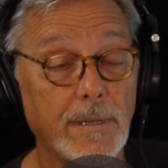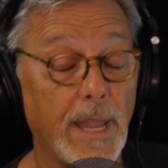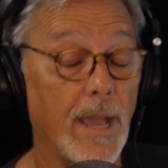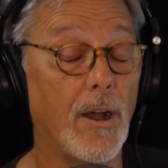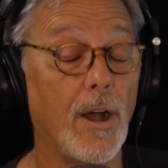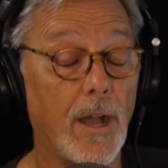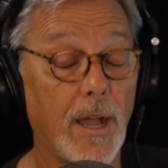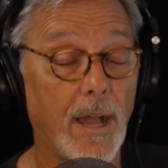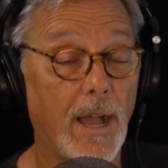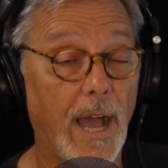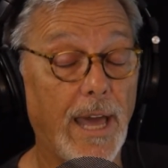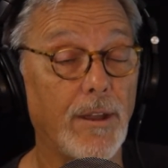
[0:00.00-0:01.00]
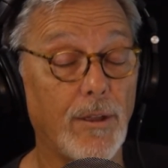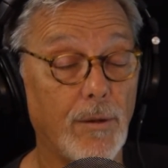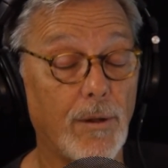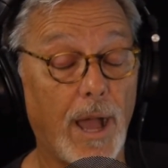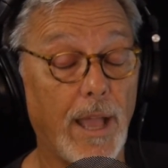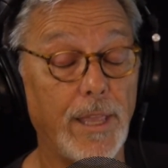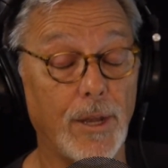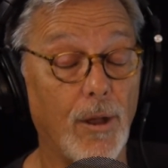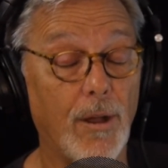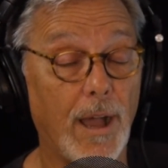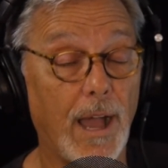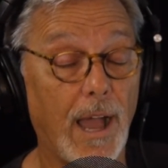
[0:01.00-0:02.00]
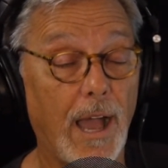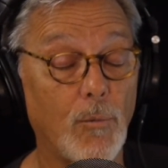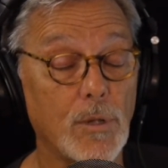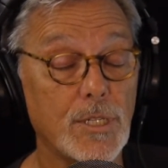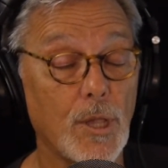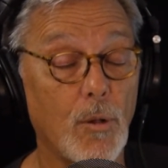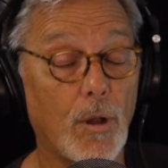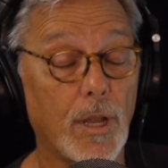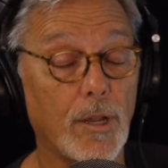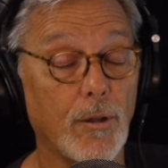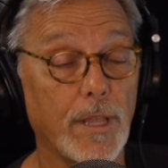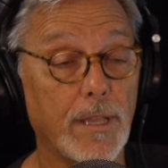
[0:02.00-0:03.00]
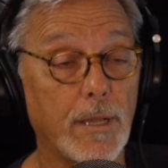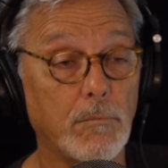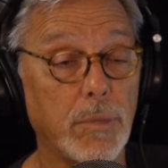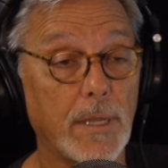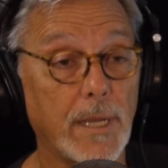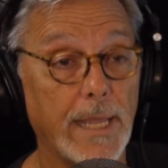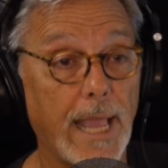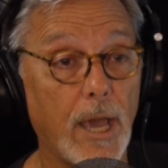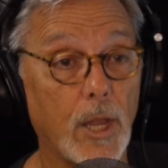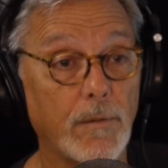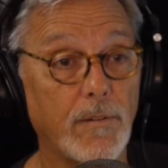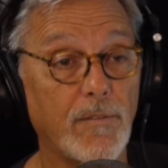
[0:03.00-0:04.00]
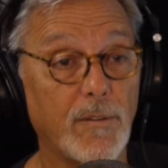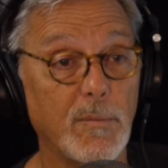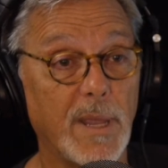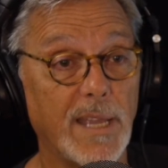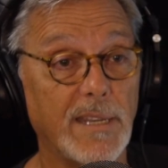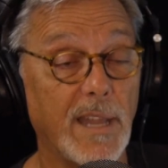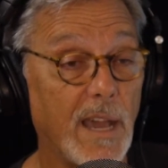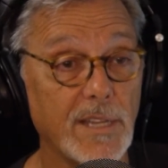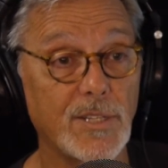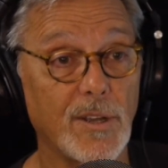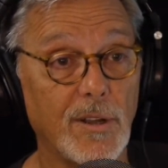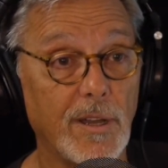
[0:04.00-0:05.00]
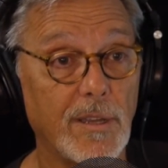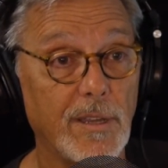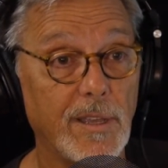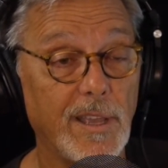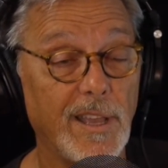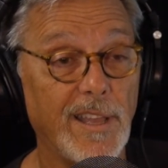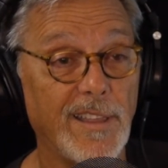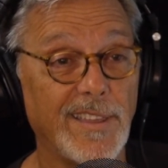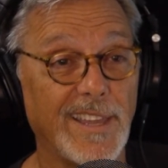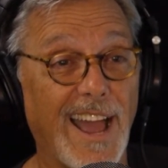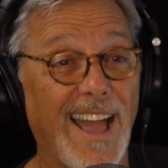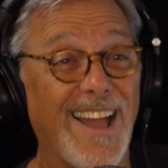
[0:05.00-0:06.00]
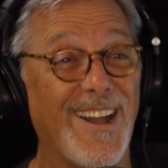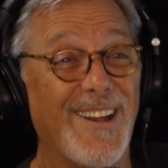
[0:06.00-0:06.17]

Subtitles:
Now, I was so clearly completely out of it from that darshan that